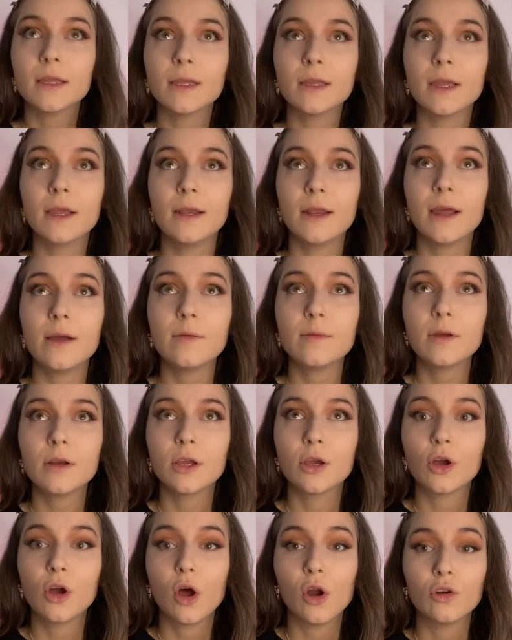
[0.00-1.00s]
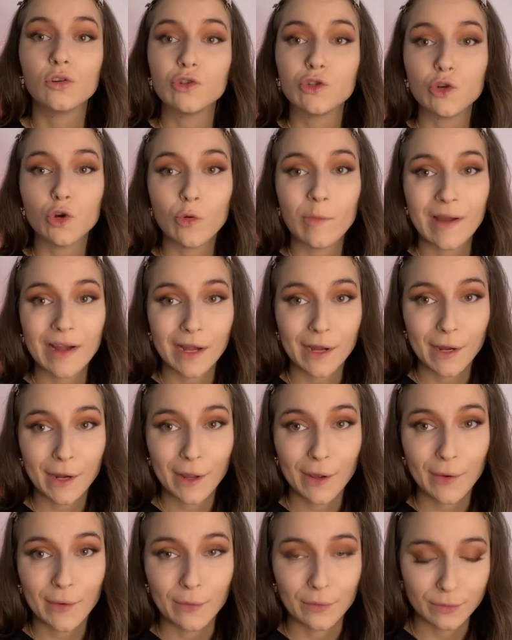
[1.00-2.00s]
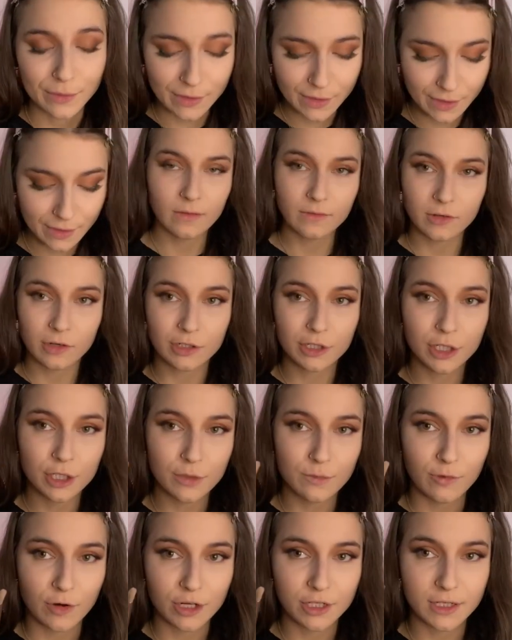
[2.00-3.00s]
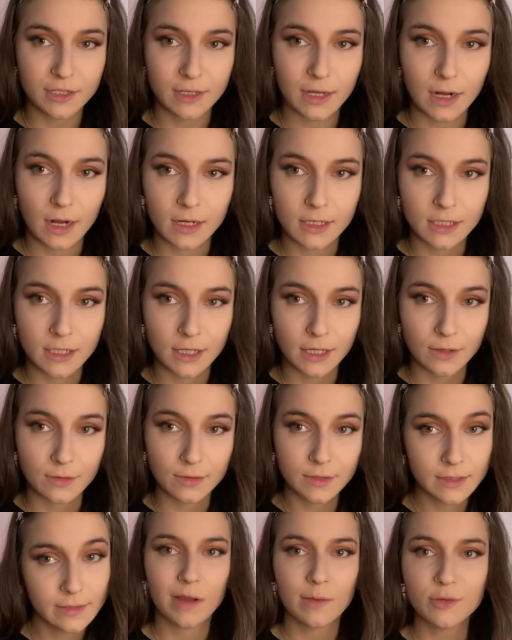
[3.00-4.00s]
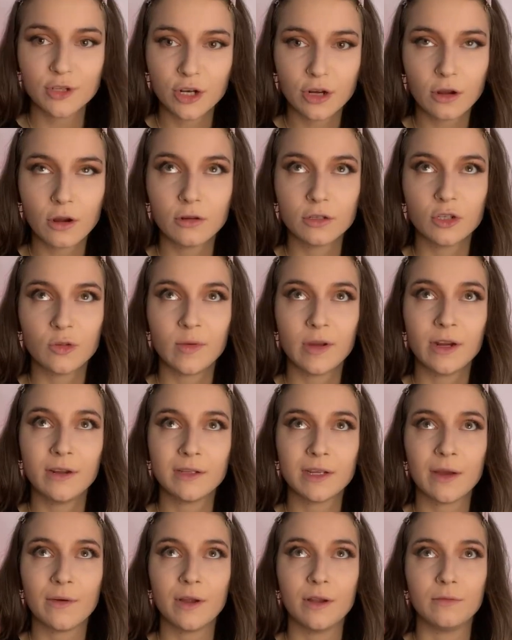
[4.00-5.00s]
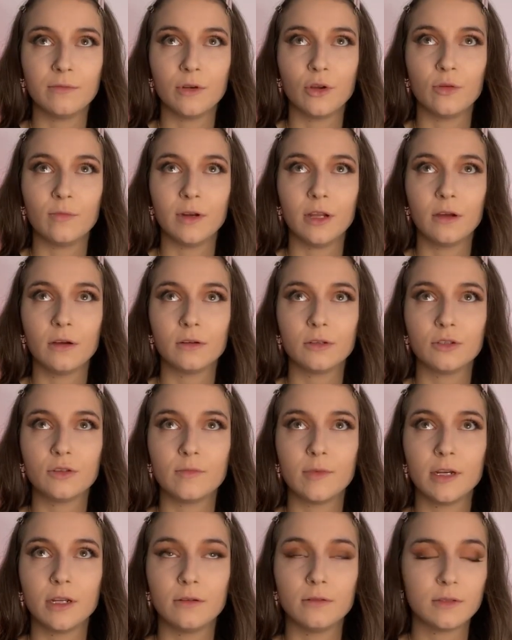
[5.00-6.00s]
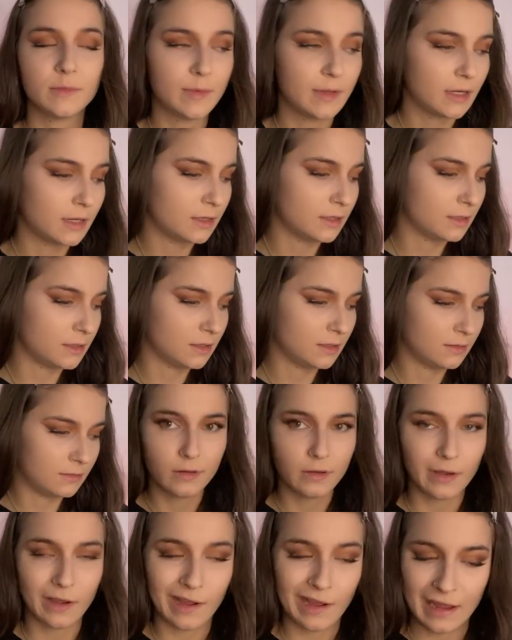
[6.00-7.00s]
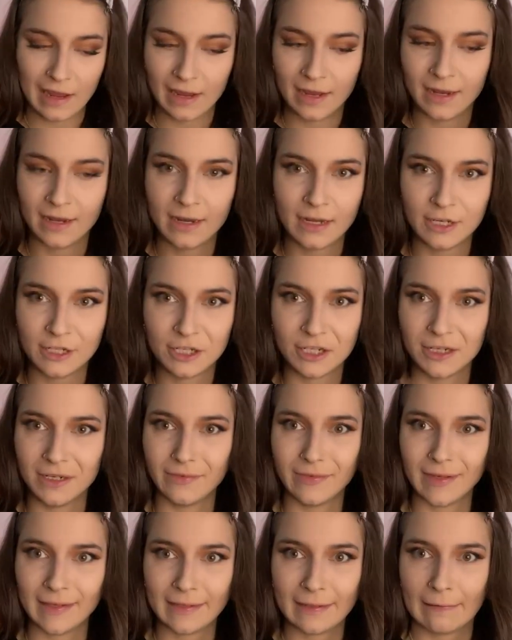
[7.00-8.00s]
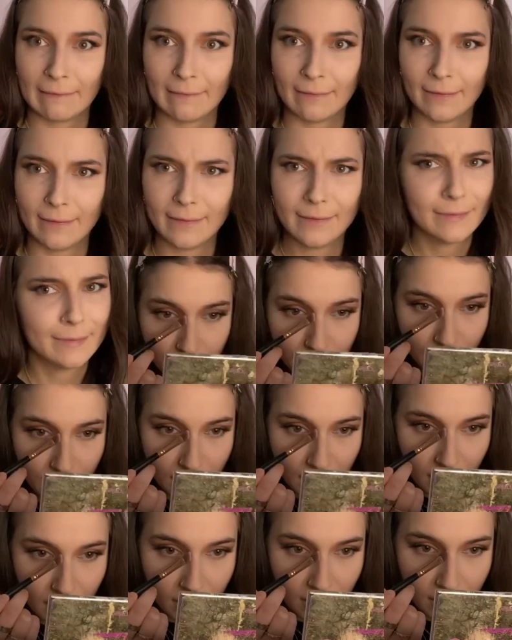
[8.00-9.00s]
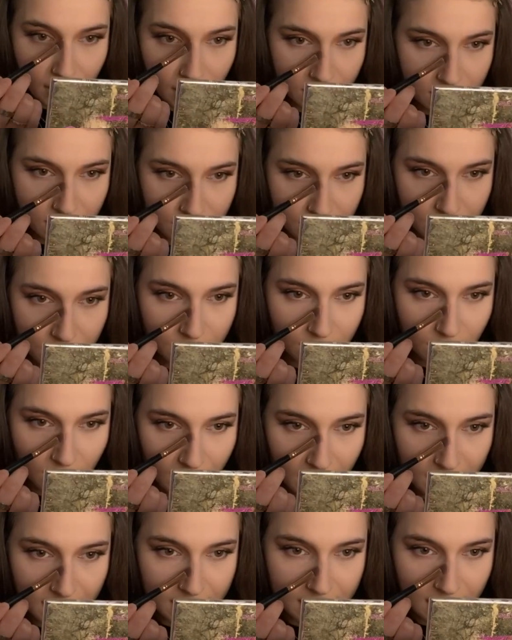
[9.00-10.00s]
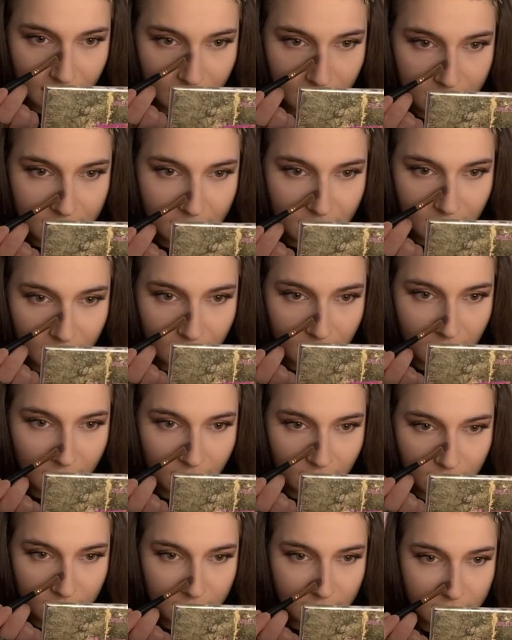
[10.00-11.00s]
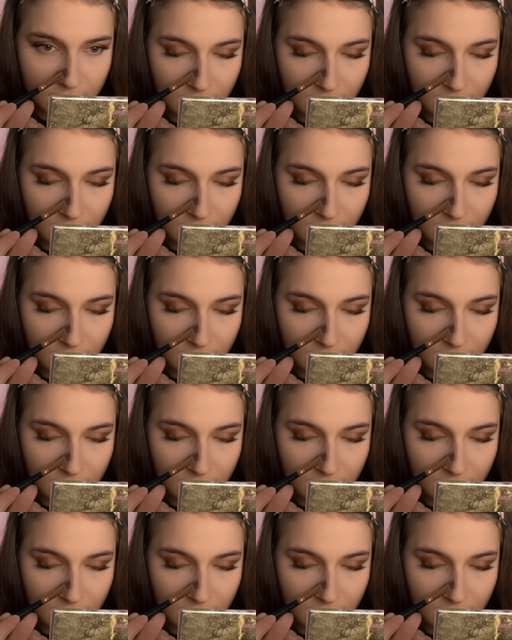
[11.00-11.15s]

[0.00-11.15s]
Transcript: Okay, now I'm gonna contour my nose. I've got two brushes I like to use. I'm just gonna contour my nose how I would normally contour my nose because I ain't achieving that. We're gonna do two lines down the side of the nose.